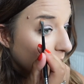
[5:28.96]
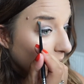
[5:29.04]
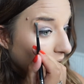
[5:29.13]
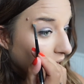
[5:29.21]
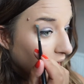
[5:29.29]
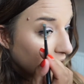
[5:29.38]

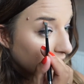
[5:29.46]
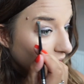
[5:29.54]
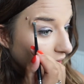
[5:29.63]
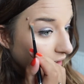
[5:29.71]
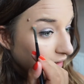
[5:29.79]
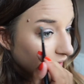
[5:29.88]
but
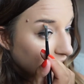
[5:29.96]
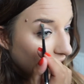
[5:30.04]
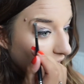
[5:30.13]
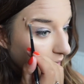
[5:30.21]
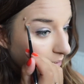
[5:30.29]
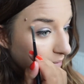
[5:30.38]
it's
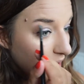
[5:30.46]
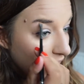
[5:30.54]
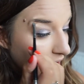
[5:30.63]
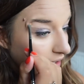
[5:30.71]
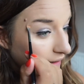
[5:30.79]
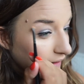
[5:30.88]
a
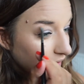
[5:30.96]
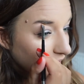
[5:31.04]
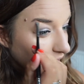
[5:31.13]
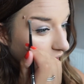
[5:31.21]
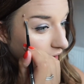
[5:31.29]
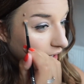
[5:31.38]
matte
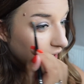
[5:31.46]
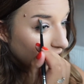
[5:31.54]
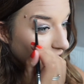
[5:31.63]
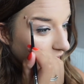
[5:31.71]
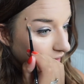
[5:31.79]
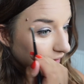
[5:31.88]

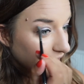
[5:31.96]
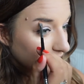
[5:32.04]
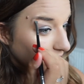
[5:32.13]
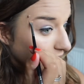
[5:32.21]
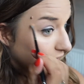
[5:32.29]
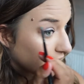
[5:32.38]
highlight
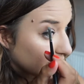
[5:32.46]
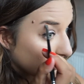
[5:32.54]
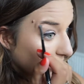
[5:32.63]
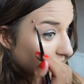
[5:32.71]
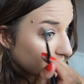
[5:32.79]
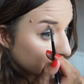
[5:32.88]
for your
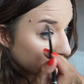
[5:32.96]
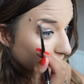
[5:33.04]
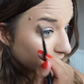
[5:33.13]
brow.